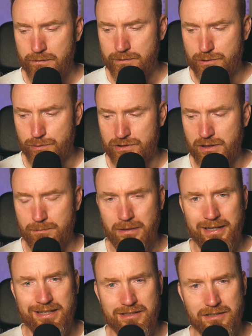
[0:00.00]
which was that
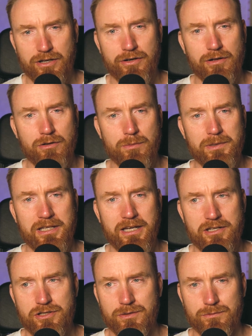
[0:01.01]
my internal
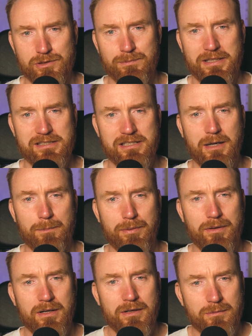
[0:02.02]
communication was messed up.
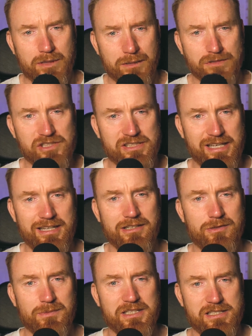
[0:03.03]
What I was saying
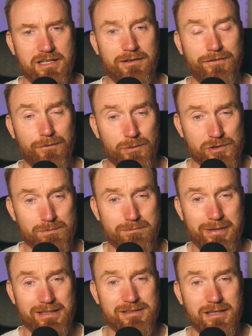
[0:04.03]
to myself was
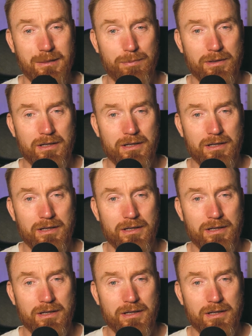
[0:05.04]
messed up.